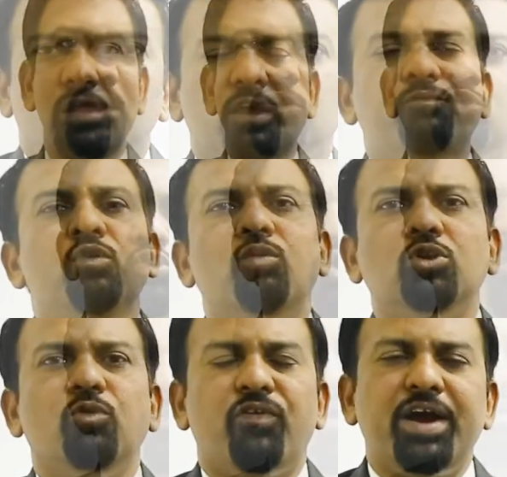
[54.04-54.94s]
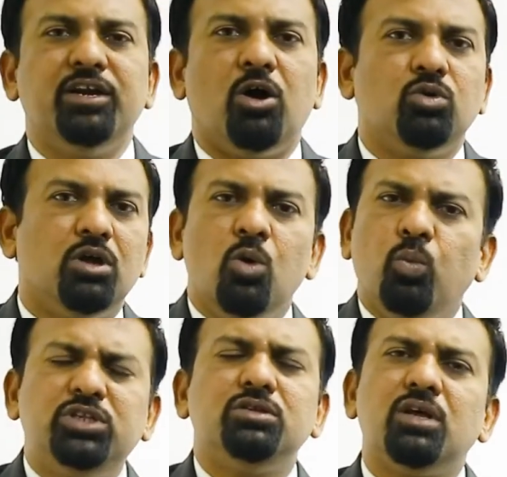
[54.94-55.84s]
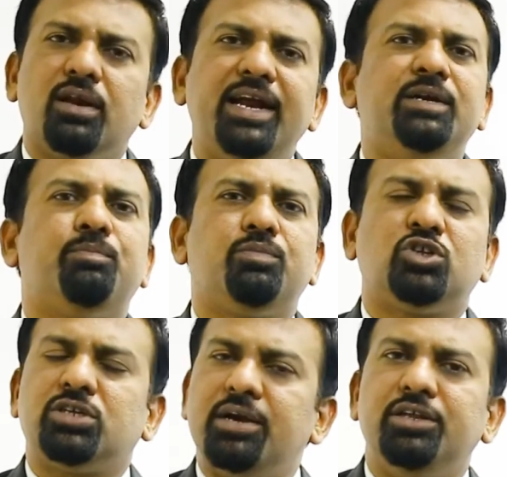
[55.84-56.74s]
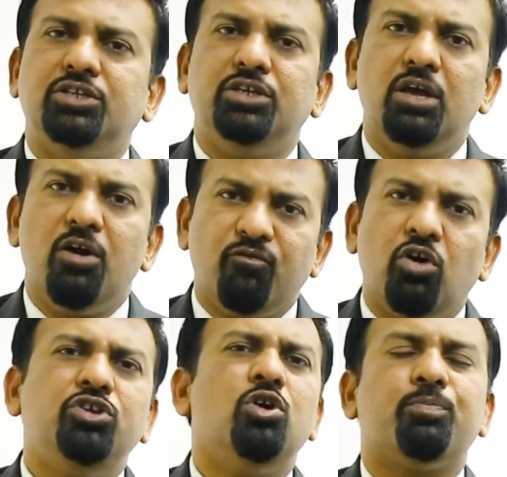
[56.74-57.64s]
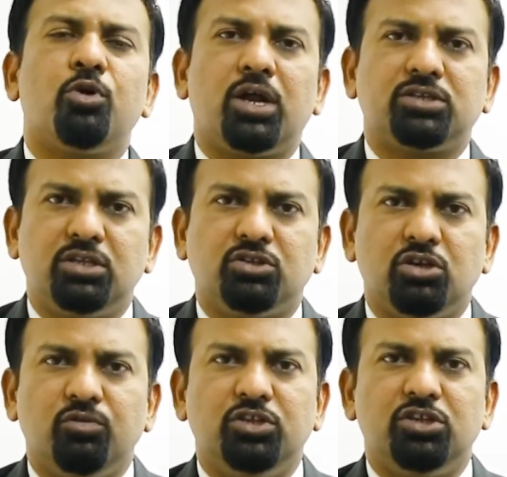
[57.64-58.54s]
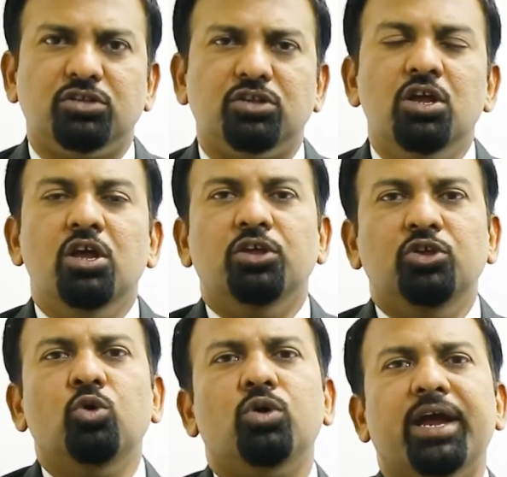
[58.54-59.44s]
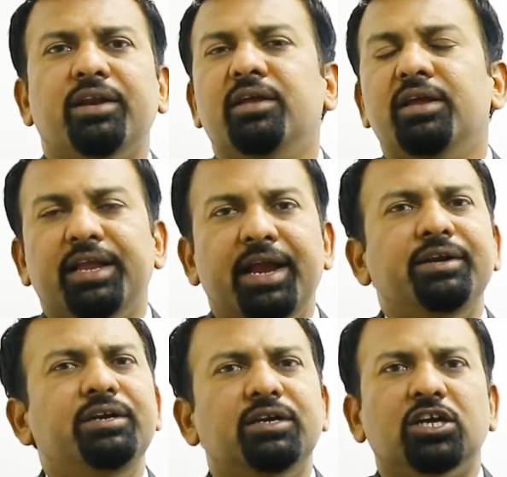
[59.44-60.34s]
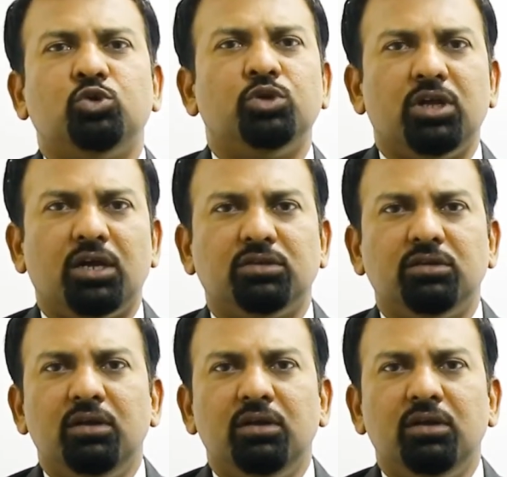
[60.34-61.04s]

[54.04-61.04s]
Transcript: If you want to find out which is the right strategy for your products and services, you can get in touch with us